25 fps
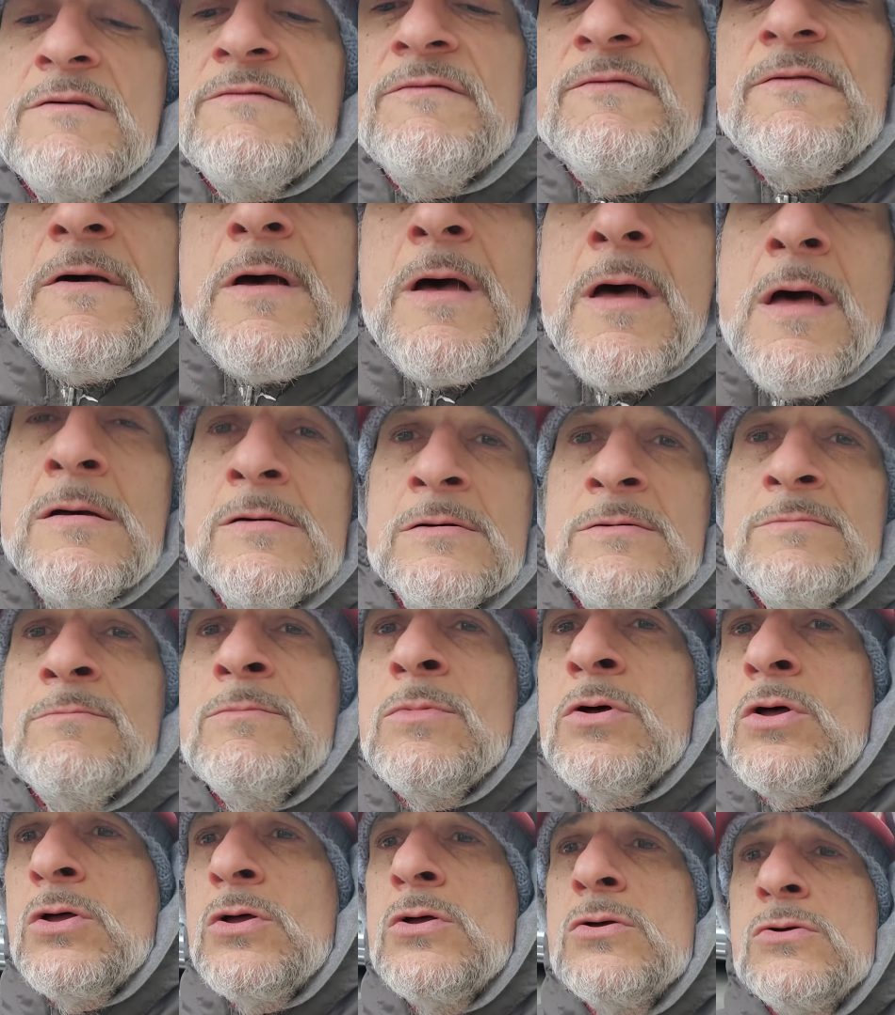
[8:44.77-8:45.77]

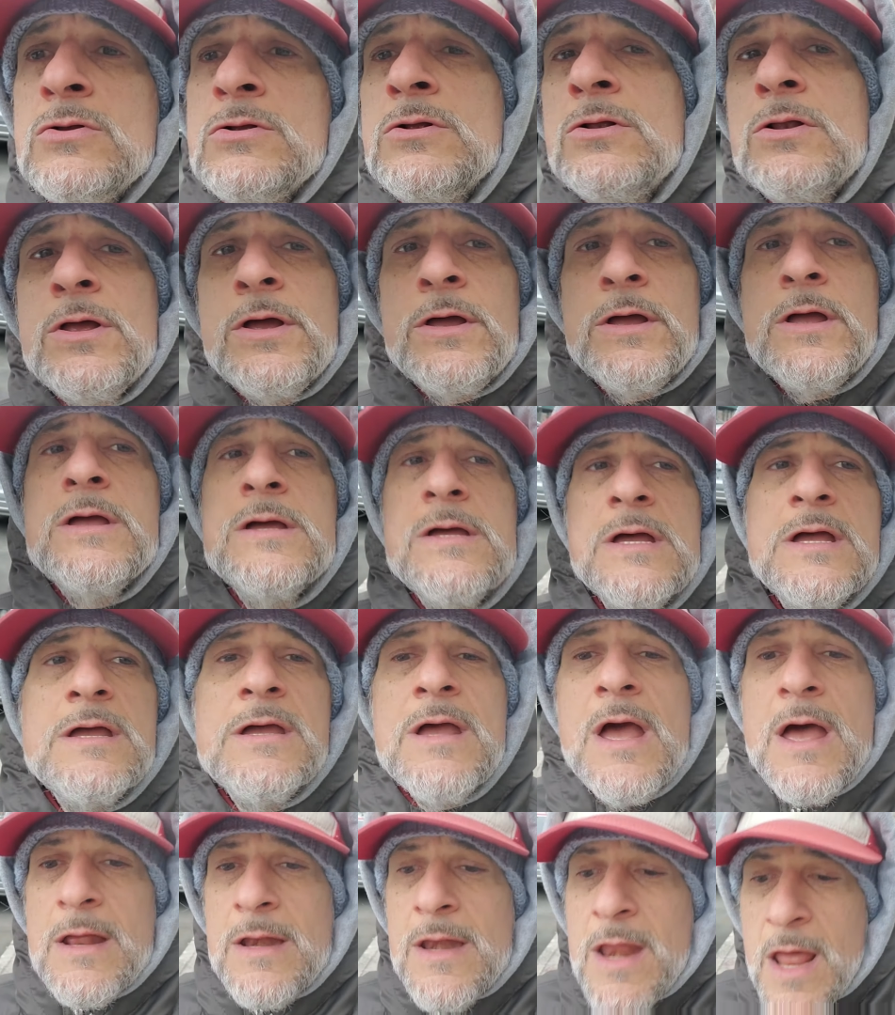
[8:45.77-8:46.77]
family
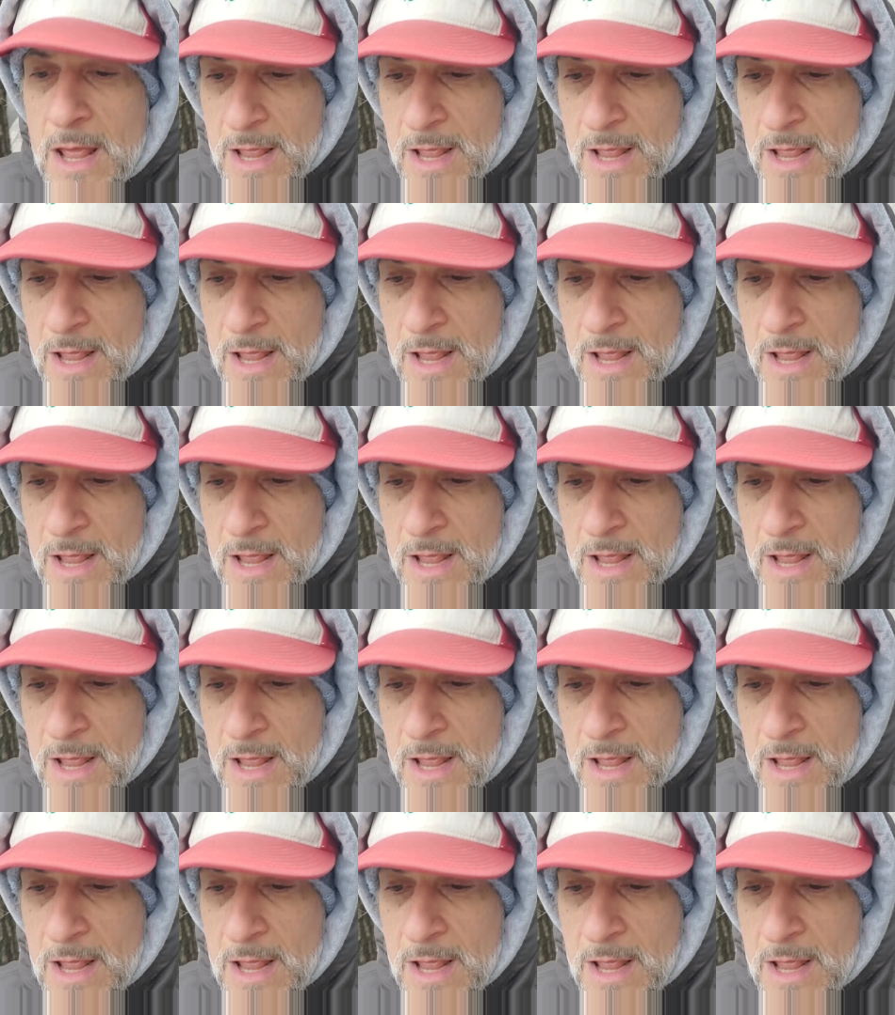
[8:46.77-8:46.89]
and